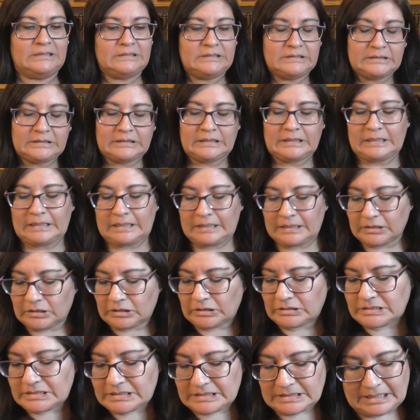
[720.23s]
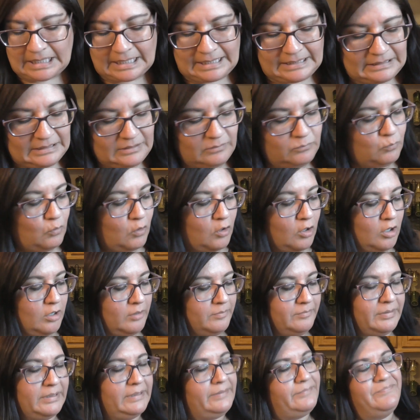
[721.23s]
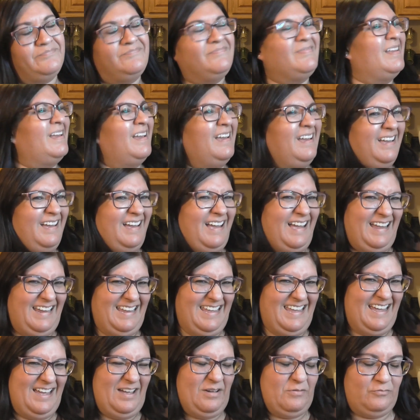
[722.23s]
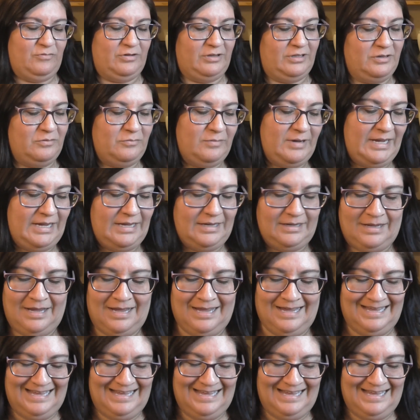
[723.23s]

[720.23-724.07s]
a little slightly warm, but I can't really wait.